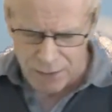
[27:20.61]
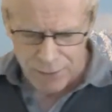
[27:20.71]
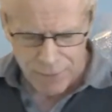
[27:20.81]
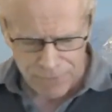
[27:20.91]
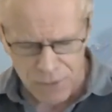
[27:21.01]
out
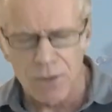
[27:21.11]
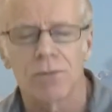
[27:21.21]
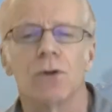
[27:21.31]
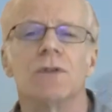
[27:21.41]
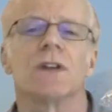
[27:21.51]
of the fear
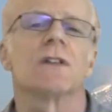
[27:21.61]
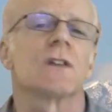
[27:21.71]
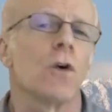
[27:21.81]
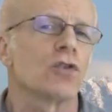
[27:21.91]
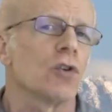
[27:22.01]
of losing
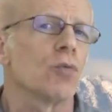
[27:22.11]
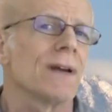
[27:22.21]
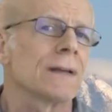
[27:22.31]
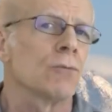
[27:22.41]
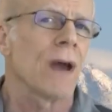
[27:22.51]
social
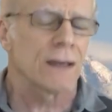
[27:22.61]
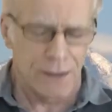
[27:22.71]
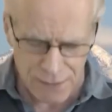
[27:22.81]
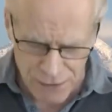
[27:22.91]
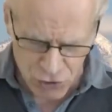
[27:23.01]

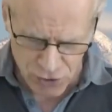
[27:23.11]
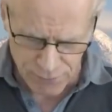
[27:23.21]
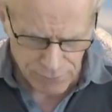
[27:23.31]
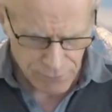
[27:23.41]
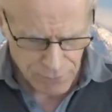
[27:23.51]

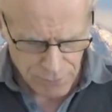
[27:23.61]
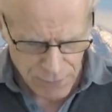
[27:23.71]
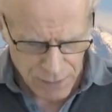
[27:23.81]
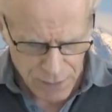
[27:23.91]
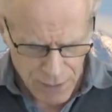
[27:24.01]
recognition
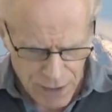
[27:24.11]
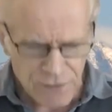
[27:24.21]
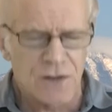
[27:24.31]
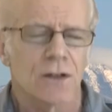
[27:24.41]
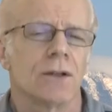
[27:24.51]

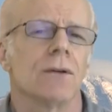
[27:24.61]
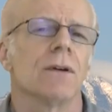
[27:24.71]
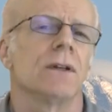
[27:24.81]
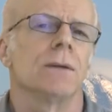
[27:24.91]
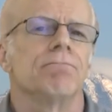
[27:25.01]
and
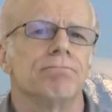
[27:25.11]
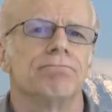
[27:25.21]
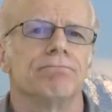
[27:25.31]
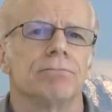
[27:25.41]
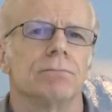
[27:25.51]
security.
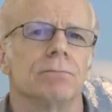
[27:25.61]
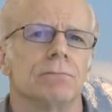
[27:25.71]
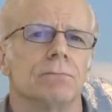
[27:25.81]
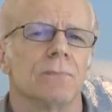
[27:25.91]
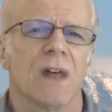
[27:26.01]

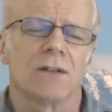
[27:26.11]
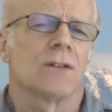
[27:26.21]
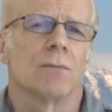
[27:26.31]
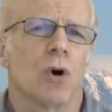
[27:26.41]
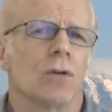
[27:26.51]
That's
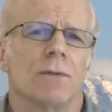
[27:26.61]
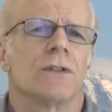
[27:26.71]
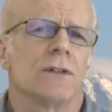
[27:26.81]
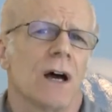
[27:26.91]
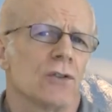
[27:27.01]
the motive.
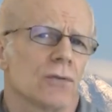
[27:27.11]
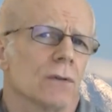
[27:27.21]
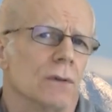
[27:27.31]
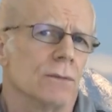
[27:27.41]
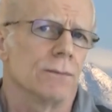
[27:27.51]
It's not
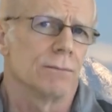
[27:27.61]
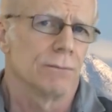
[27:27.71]
true.